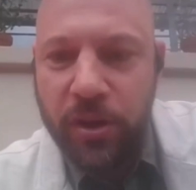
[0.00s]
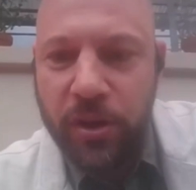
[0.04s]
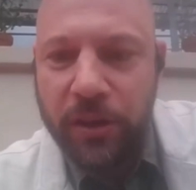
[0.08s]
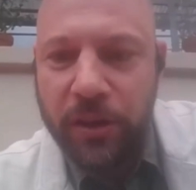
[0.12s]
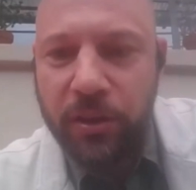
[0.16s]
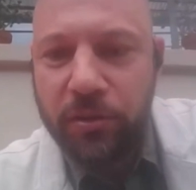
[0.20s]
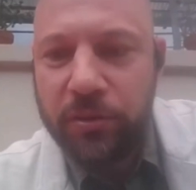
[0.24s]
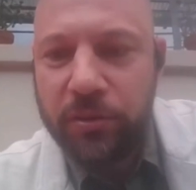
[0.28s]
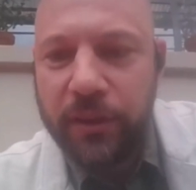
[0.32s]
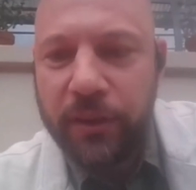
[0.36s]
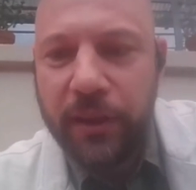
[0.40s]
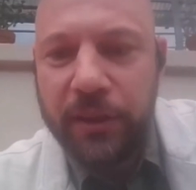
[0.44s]

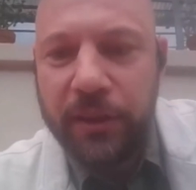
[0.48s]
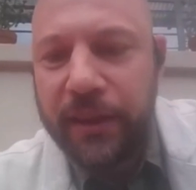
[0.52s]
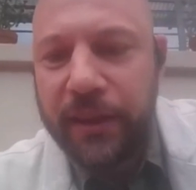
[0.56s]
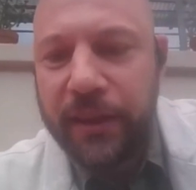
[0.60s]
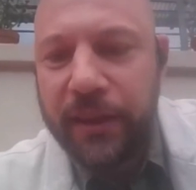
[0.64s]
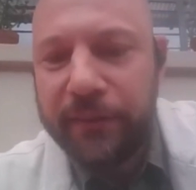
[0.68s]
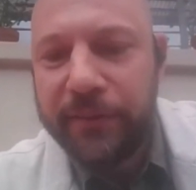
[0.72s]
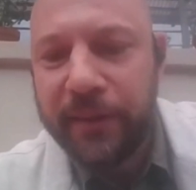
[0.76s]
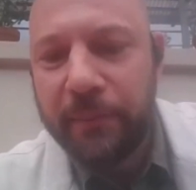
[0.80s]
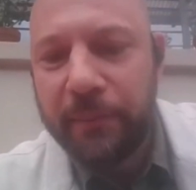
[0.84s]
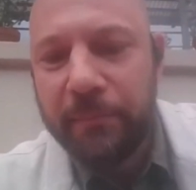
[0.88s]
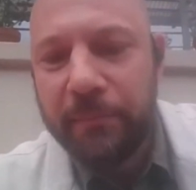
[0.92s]
so they
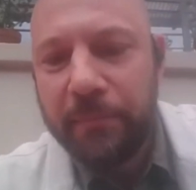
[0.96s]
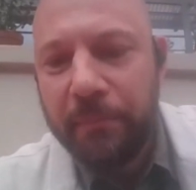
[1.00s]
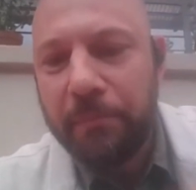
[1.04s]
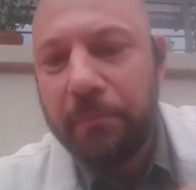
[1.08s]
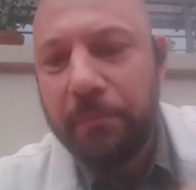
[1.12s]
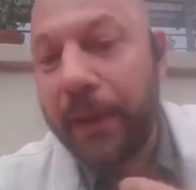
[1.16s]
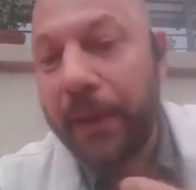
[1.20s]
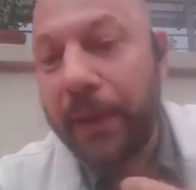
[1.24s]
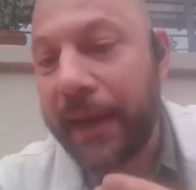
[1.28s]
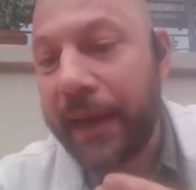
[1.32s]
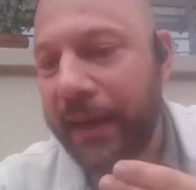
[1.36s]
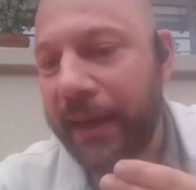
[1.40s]
don't have
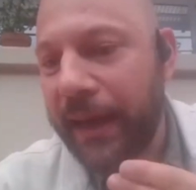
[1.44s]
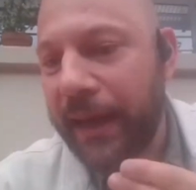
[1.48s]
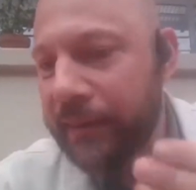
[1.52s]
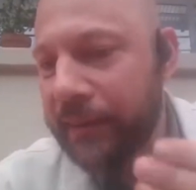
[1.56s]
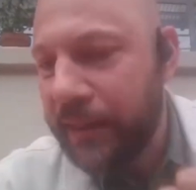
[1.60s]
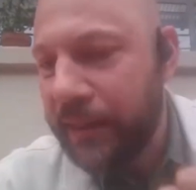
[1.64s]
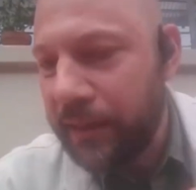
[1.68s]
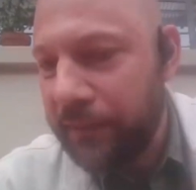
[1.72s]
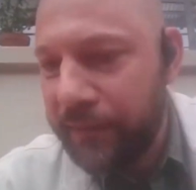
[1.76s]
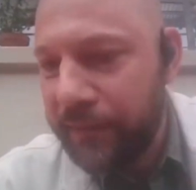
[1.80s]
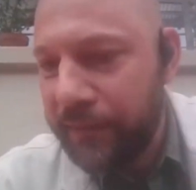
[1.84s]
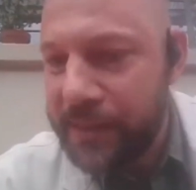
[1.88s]
many
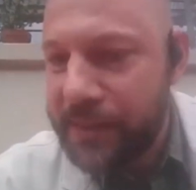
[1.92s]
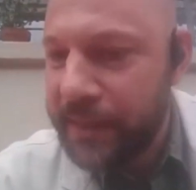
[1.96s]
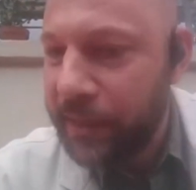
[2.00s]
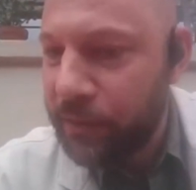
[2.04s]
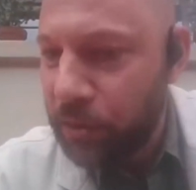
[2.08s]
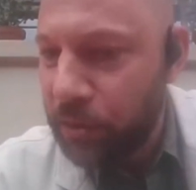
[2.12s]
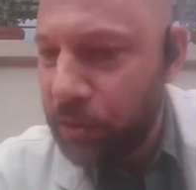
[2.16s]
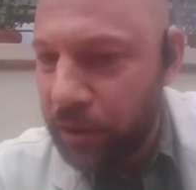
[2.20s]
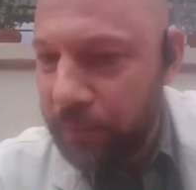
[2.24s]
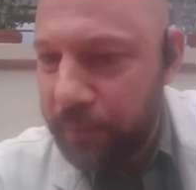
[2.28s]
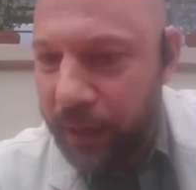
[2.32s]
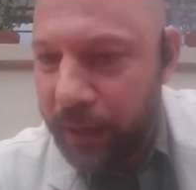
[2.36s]
other
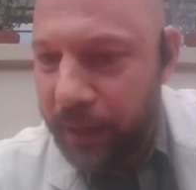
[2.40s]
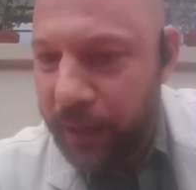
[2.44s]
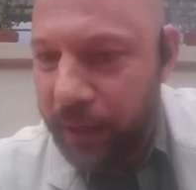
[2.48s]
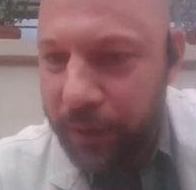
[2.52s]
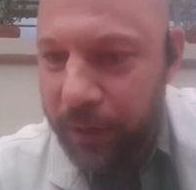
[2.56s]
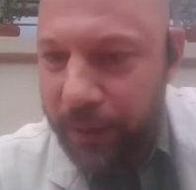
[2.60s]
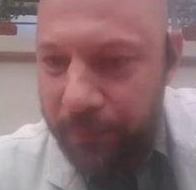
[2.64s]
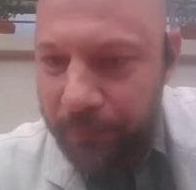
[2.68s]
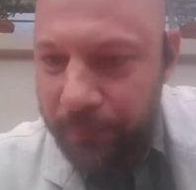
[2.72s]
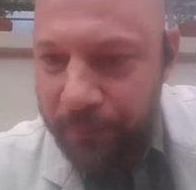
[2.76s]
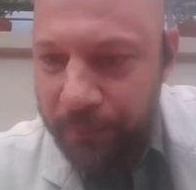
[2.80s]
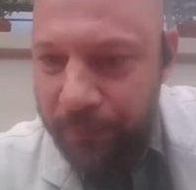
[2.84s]
investigatory
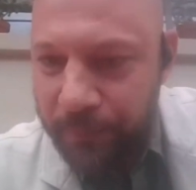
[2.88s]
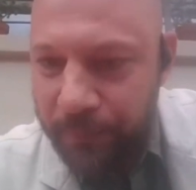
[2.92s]
power.